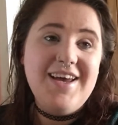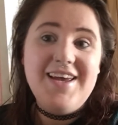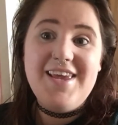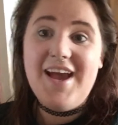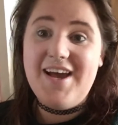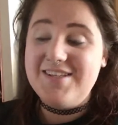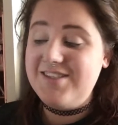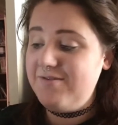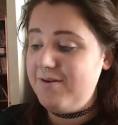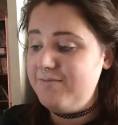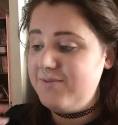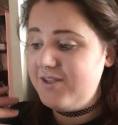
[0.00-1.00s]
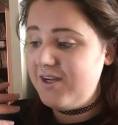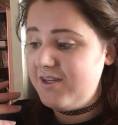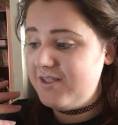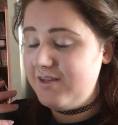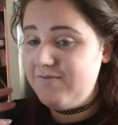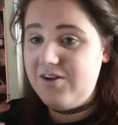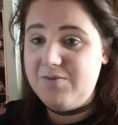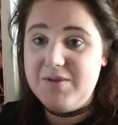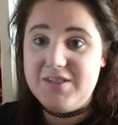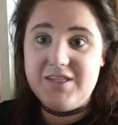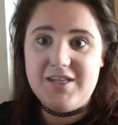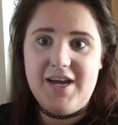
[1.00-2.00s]
yeah, so I'm starting
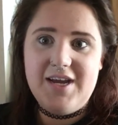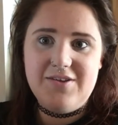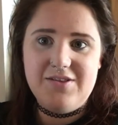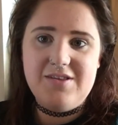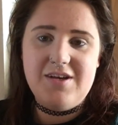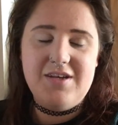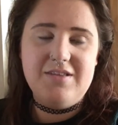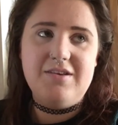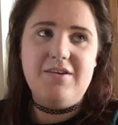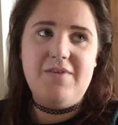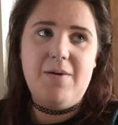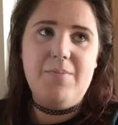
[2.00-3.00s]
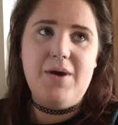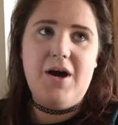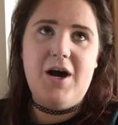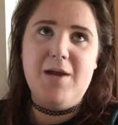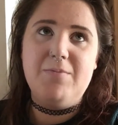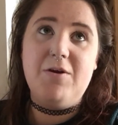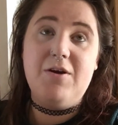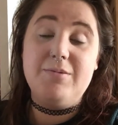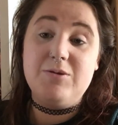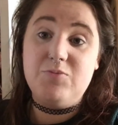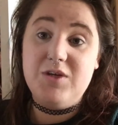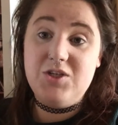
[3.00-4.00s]
Vlogmas today on the 30th of November. I am going up
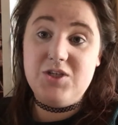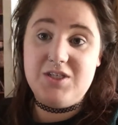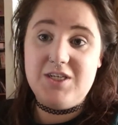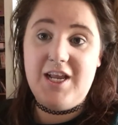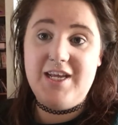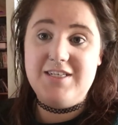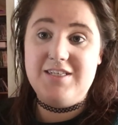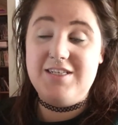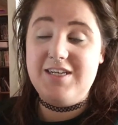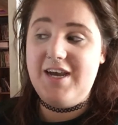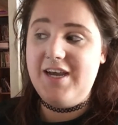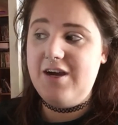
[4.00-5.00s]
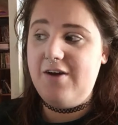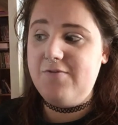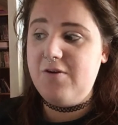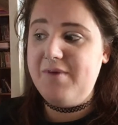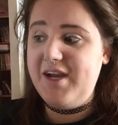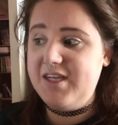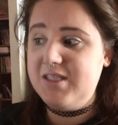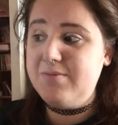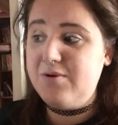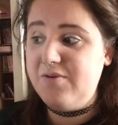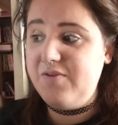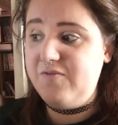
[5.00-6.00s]
to Winchester later today. I've got my
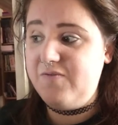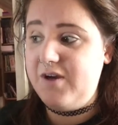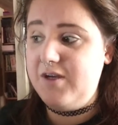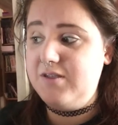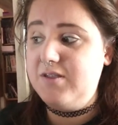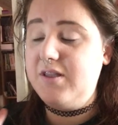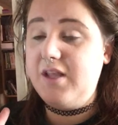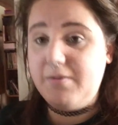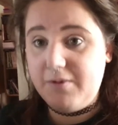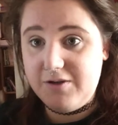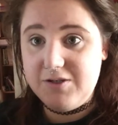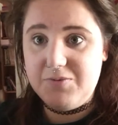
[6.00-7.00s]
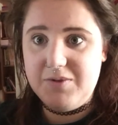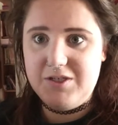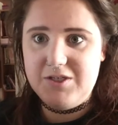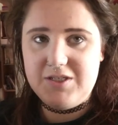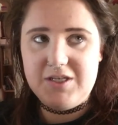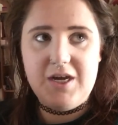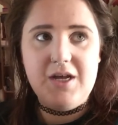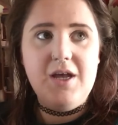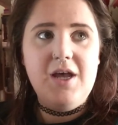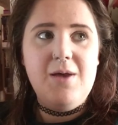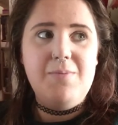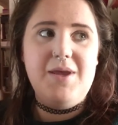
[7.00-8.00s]
asthma review first, then I'm going to Winchester
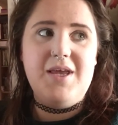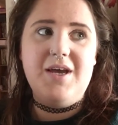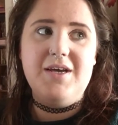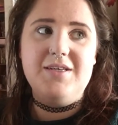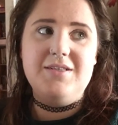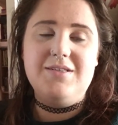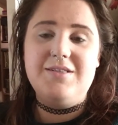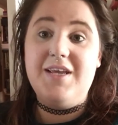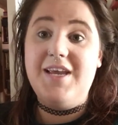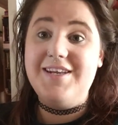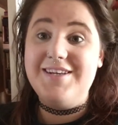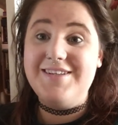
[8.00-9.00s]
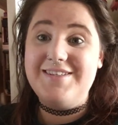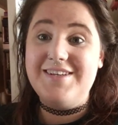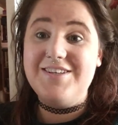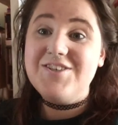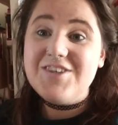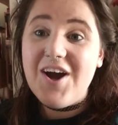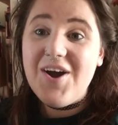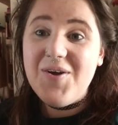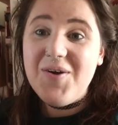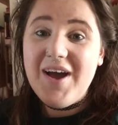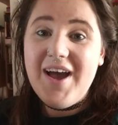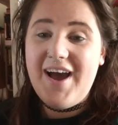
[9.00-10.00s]
because Eden is in a
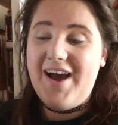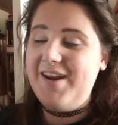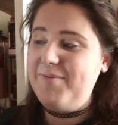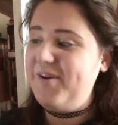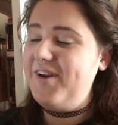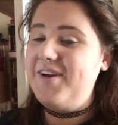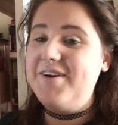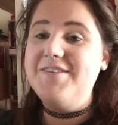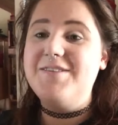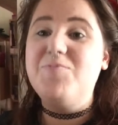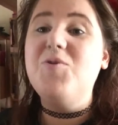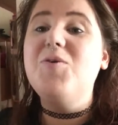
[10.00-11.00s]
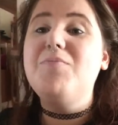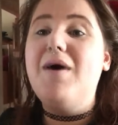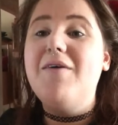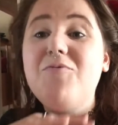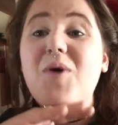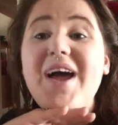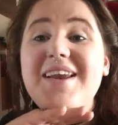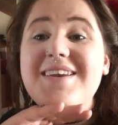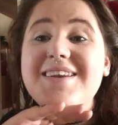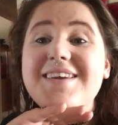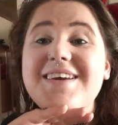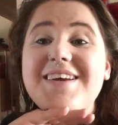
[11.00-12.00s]
show and I'm going to go and support my
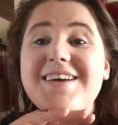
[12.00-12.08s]
friend.